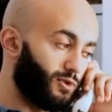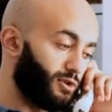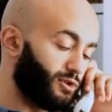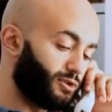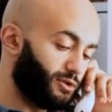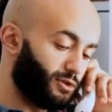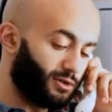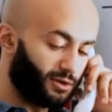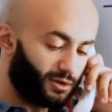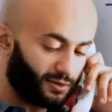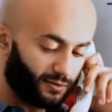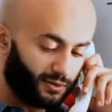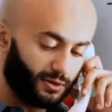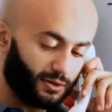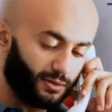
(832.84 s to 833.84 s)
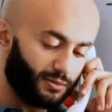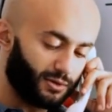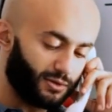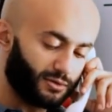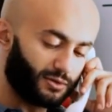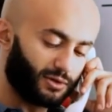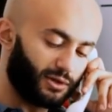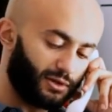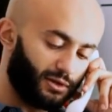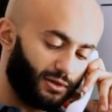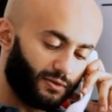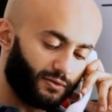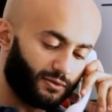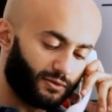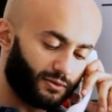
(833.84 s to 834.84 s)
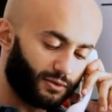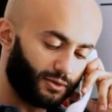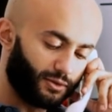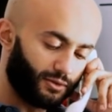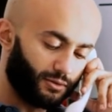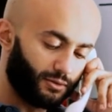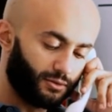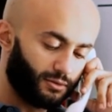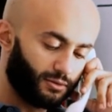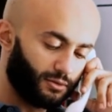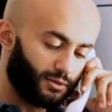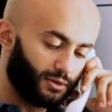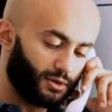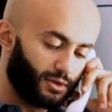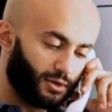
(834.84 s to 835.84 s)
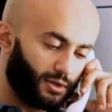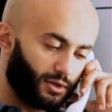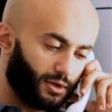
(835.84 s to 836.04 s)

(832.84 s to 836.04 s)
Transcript: and your finance company, you and your lender.